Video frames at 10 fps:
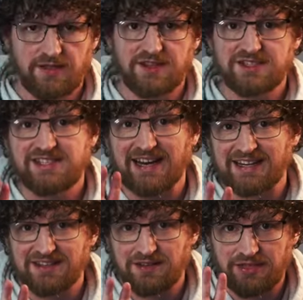The
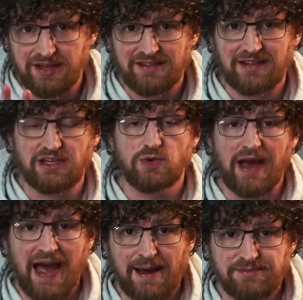second thing that you
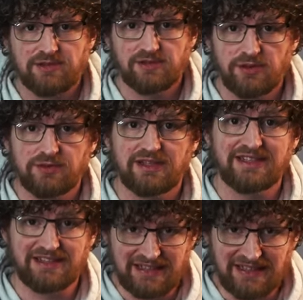absolutely
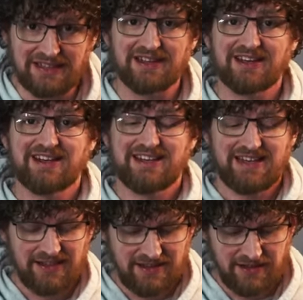need
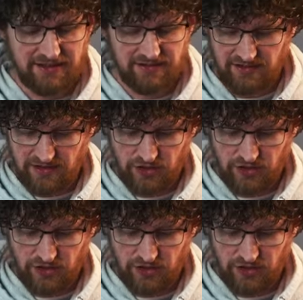is